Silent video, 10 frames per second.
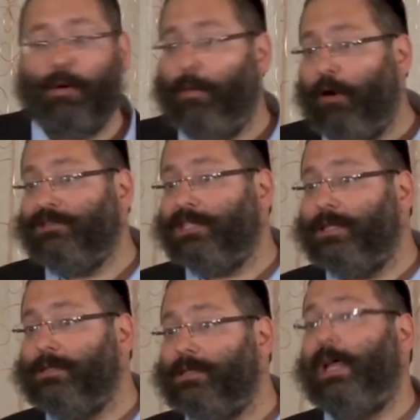
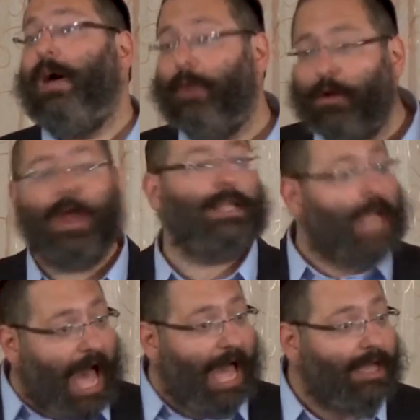promotions. I'm a
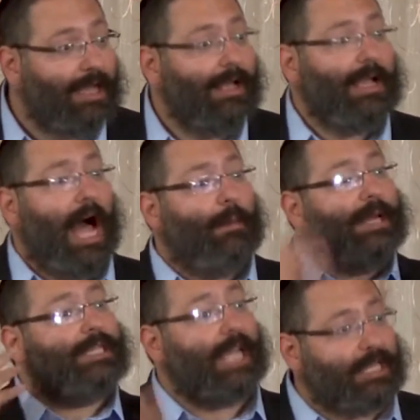great guy. I'm
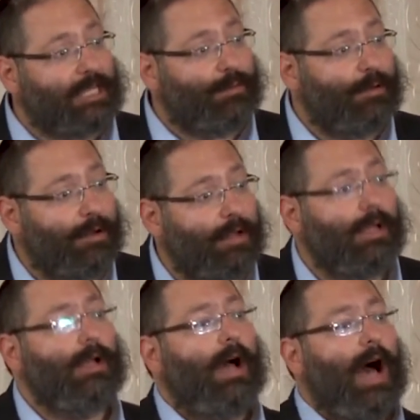
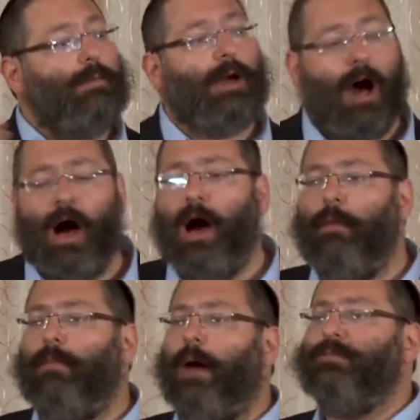accessible. I'm
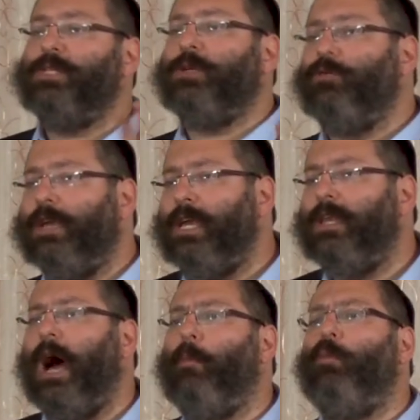calm. I'm
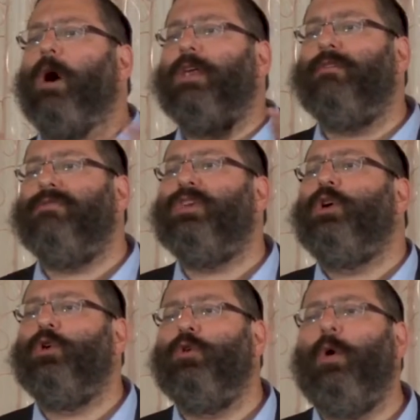serene. I'm one of
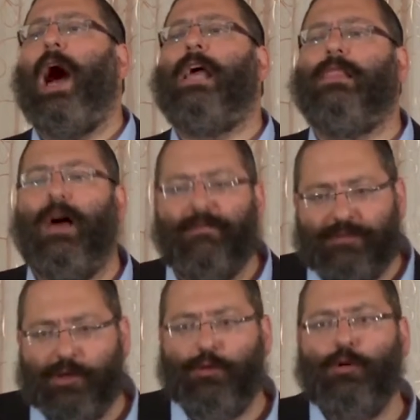you. I
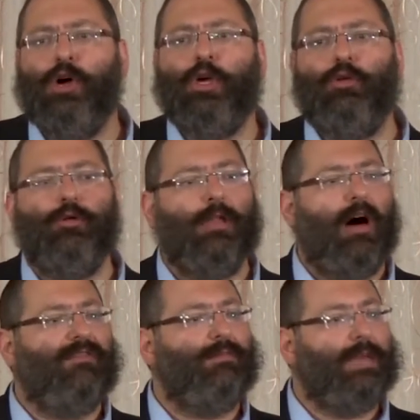love you. You
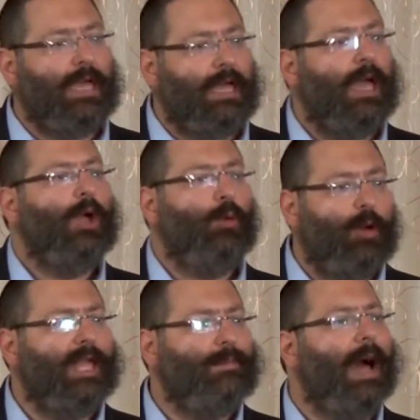love me.
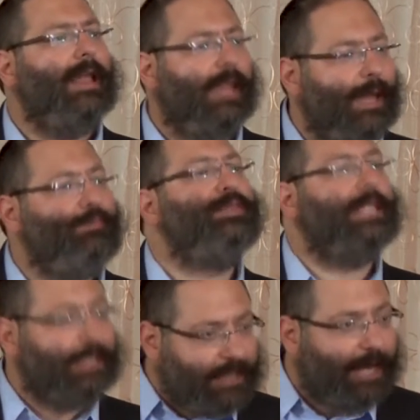Read my lips,
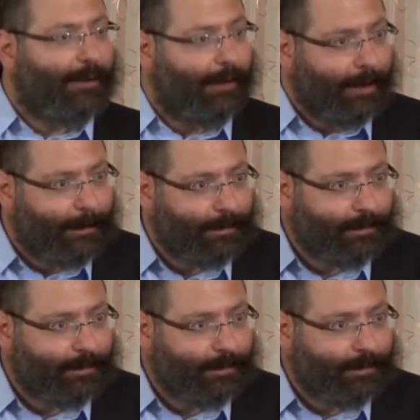et cetera.